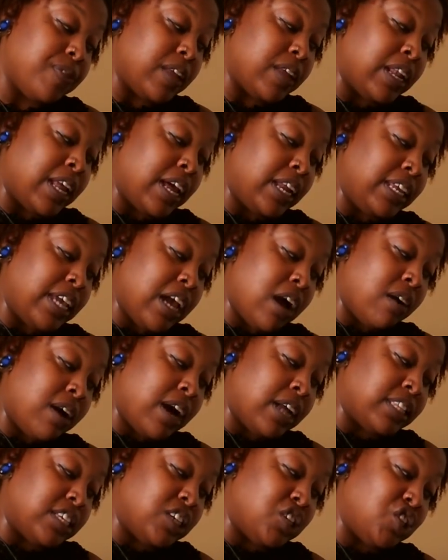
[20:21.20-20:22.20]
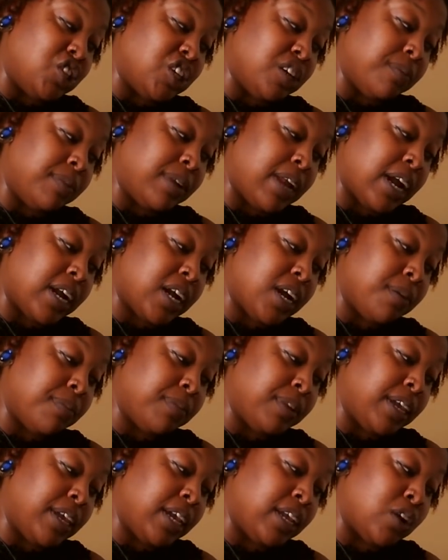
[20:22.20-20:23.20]
a lot of y'all got this Gemini coming
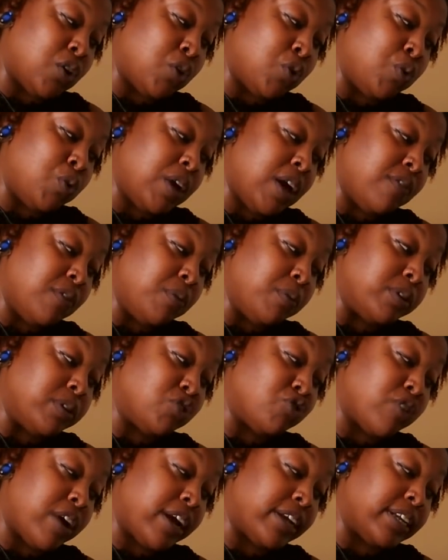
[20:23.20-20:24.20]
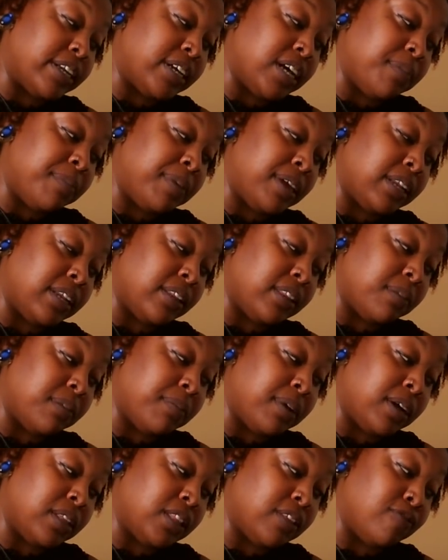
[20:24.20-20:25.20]
in, or whoever was trying to come in in the
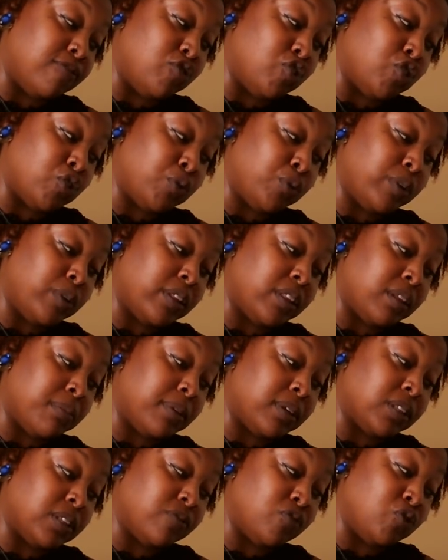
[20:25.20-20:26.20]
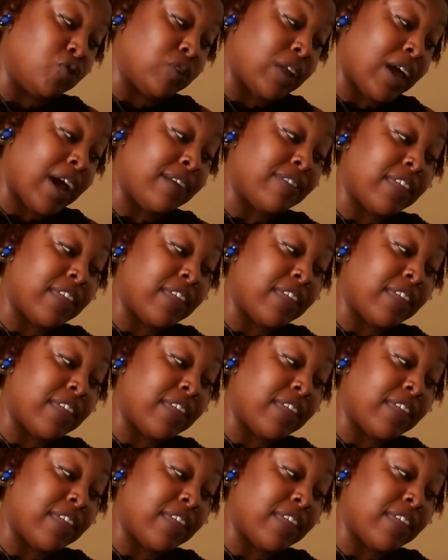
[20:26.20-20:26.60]
month of June, in the month of July,